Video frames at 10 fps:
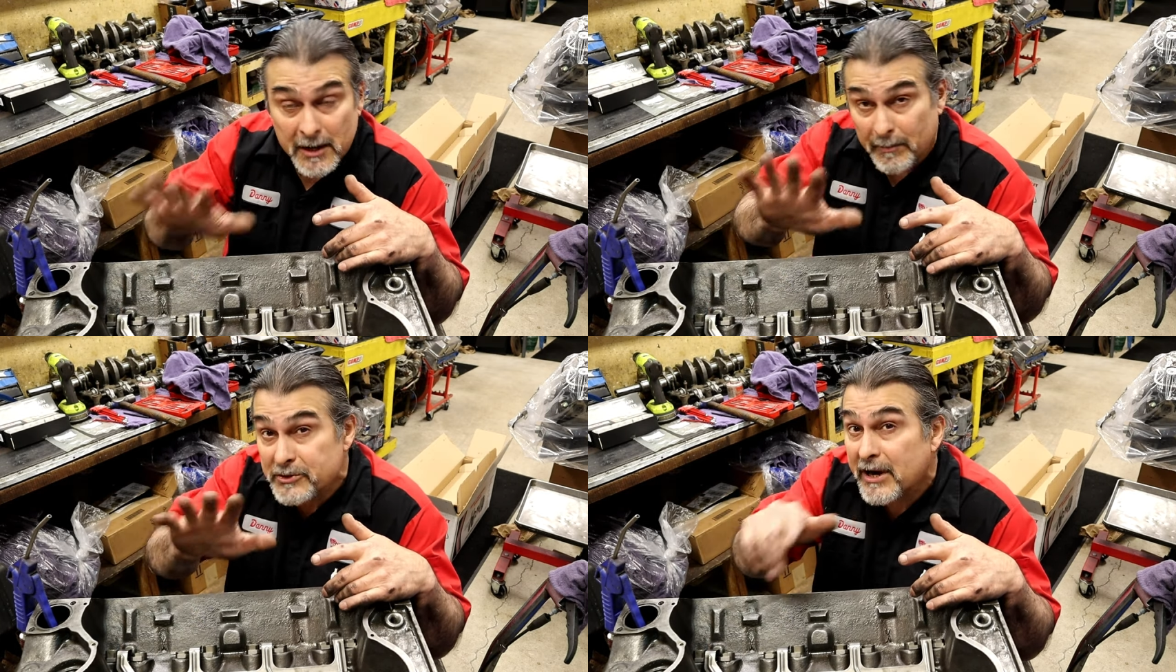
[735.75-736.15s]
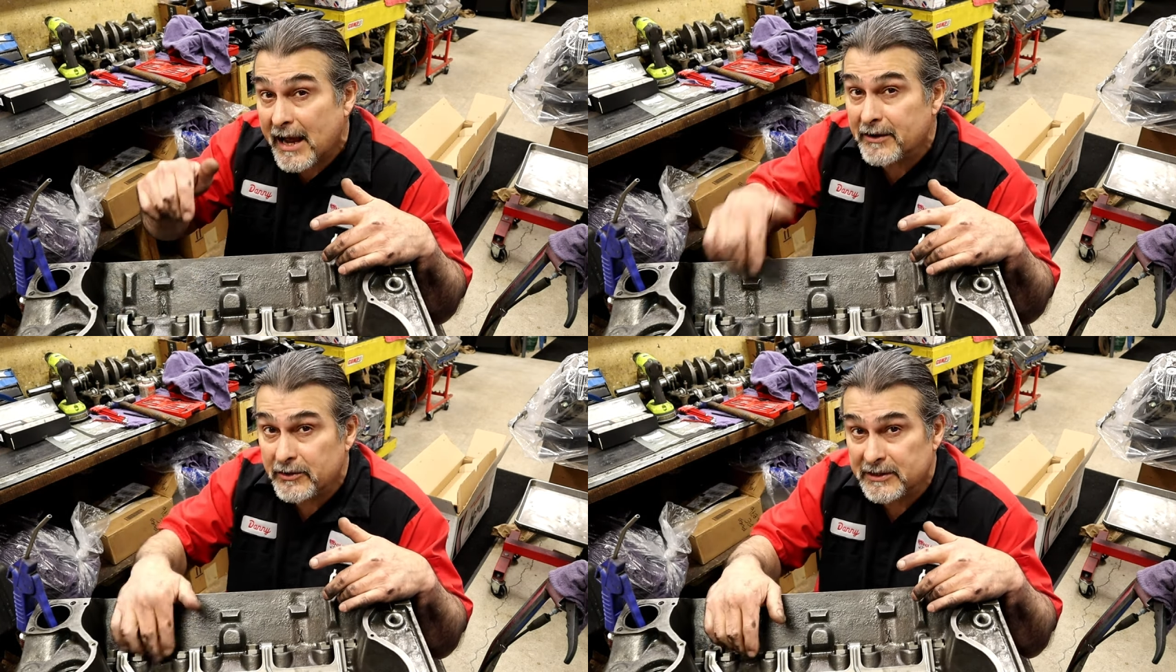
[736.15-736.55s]
But you can
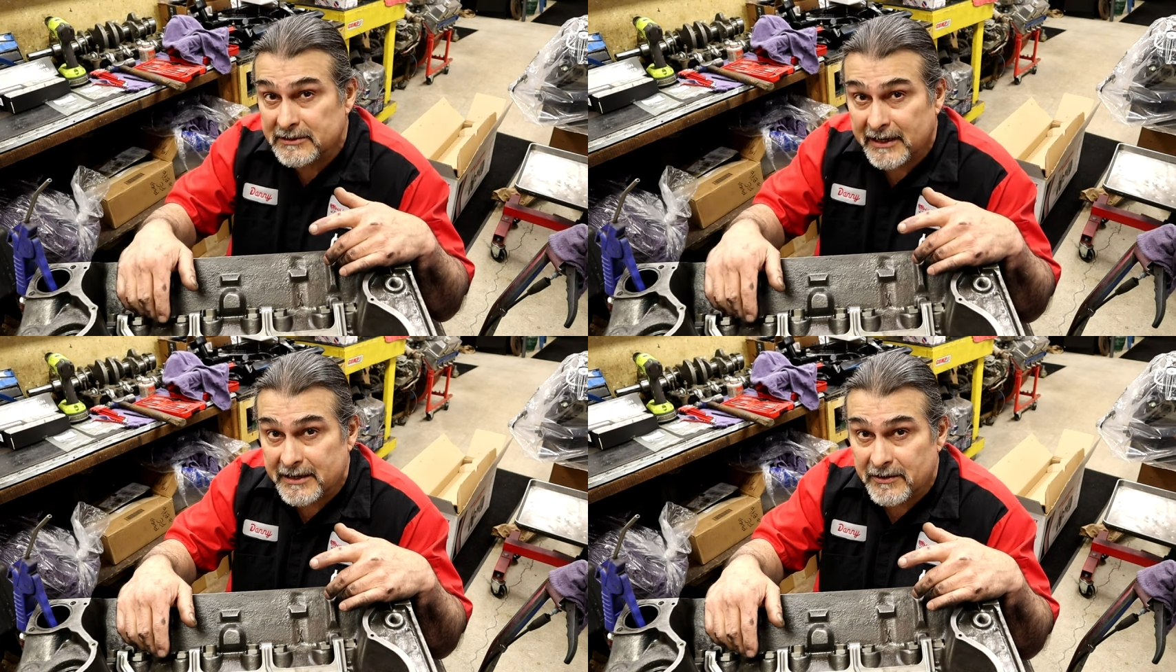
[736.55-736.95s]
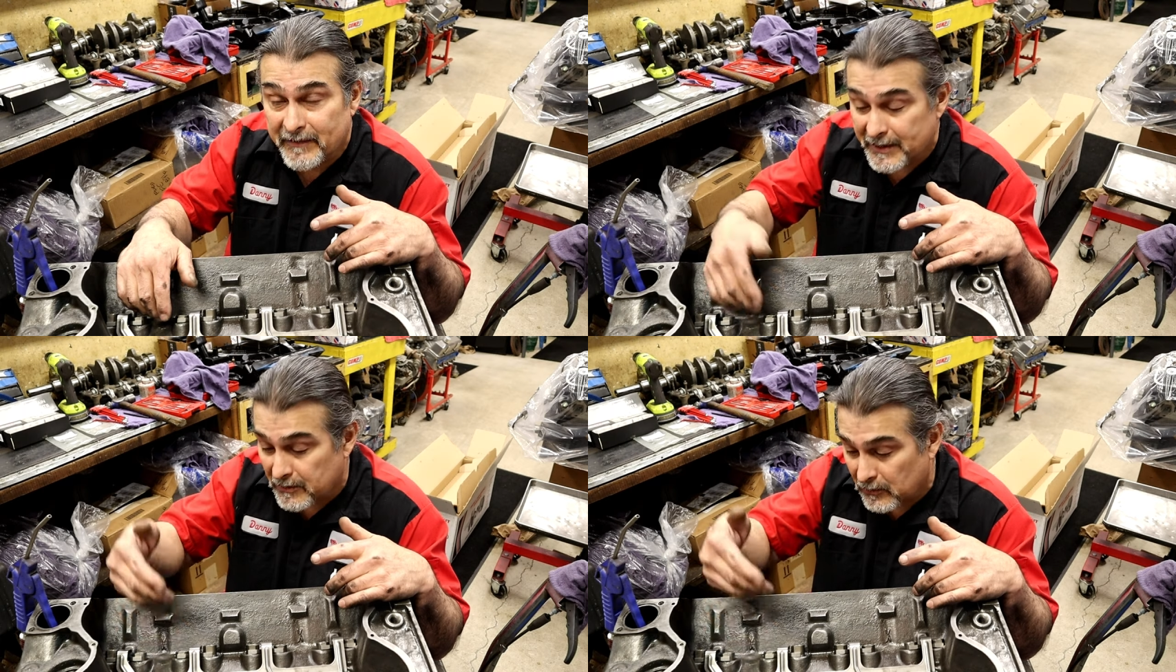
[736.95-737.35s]
not do this in the
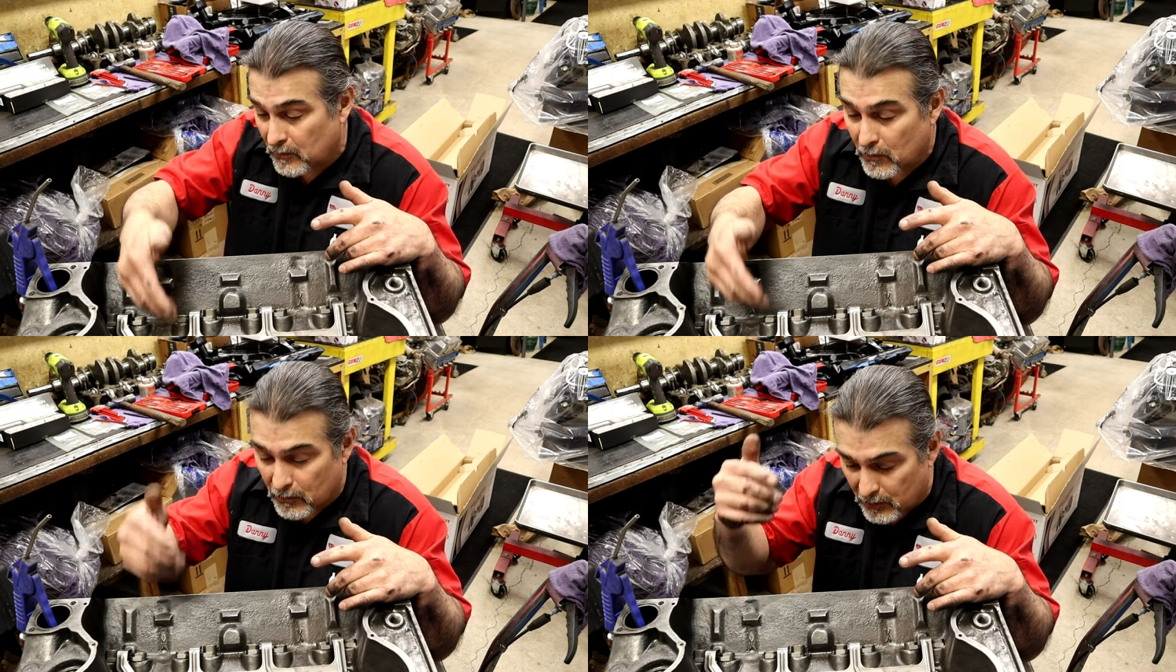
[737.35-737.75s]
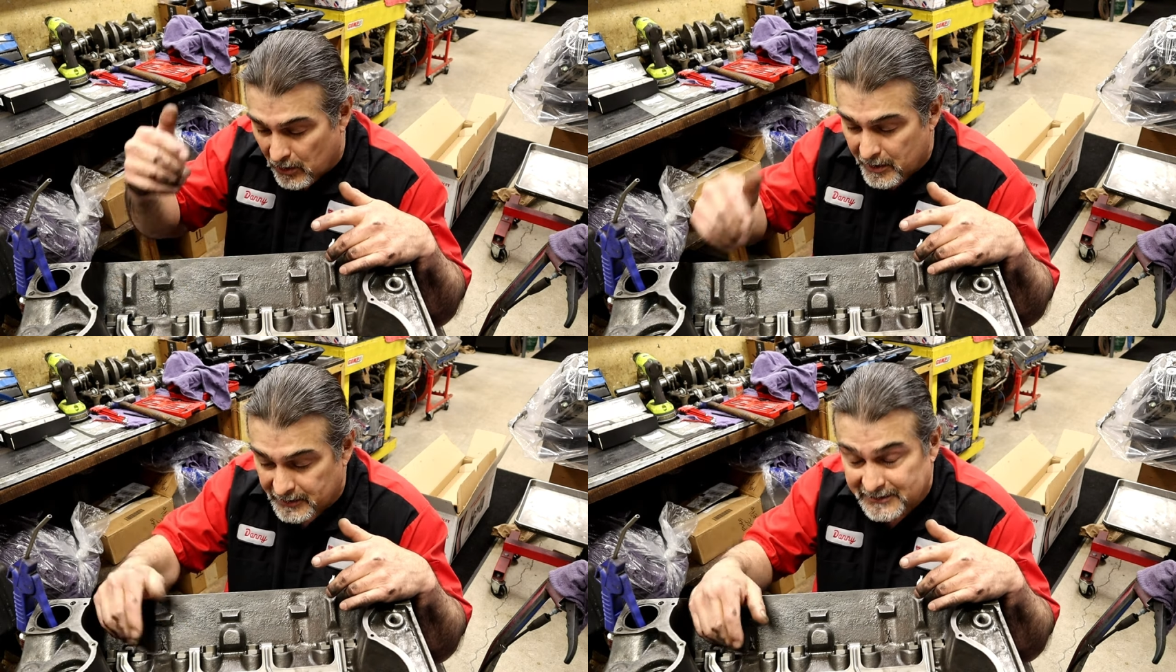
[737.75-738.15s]
vehicle or
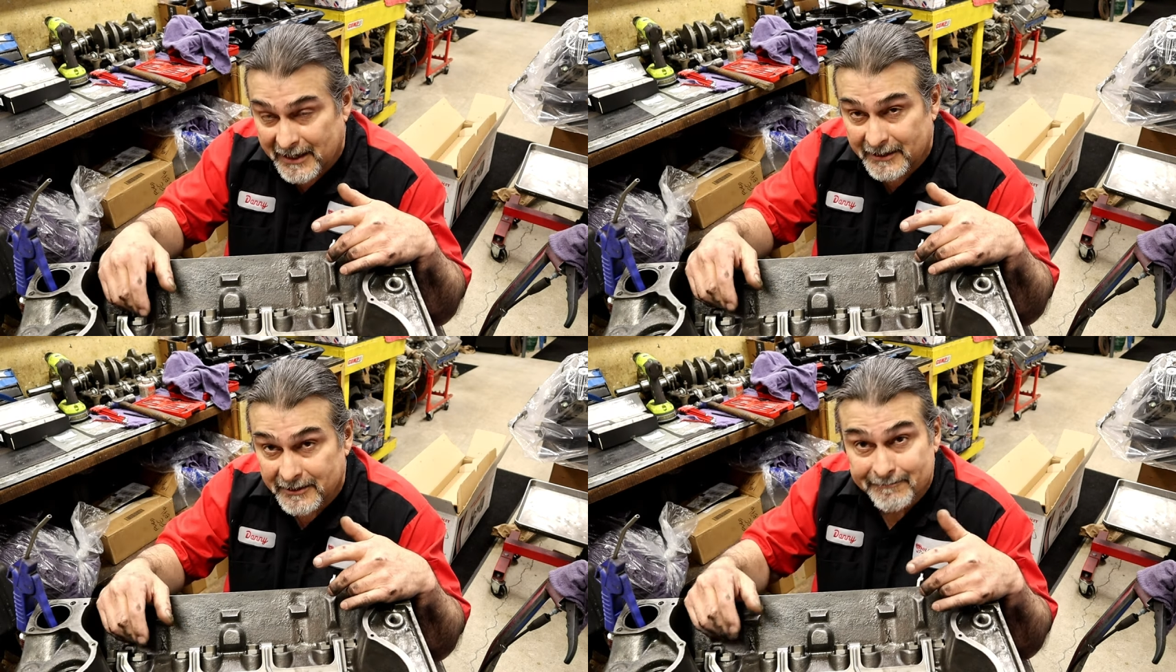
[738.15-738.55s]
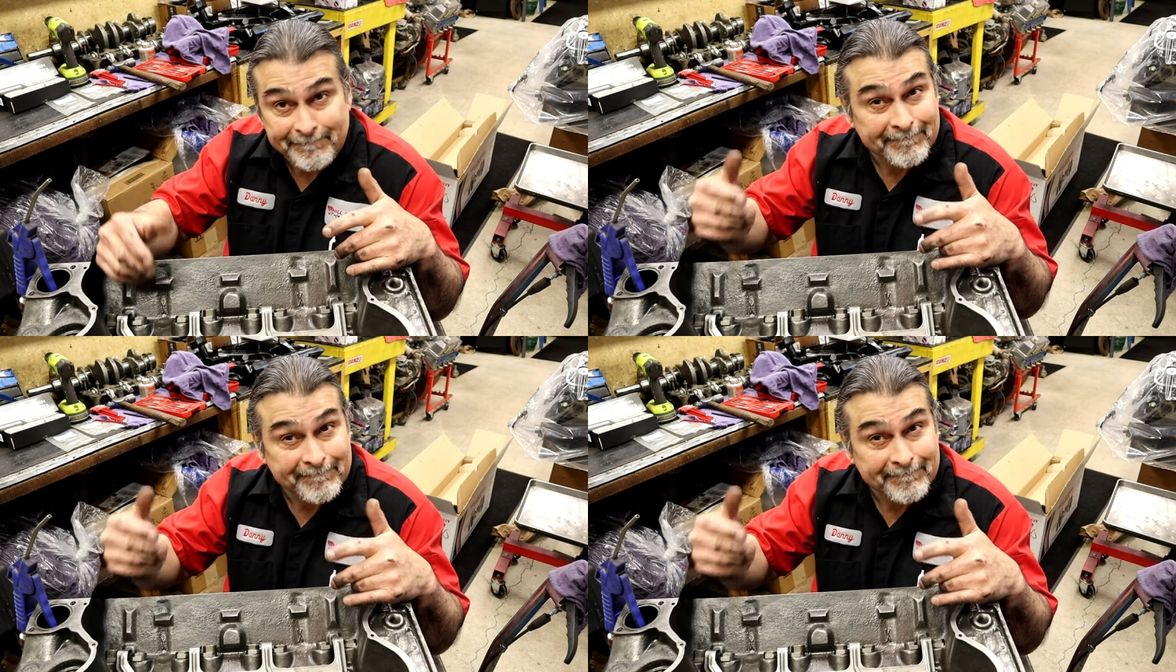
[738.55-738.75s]
on a stand.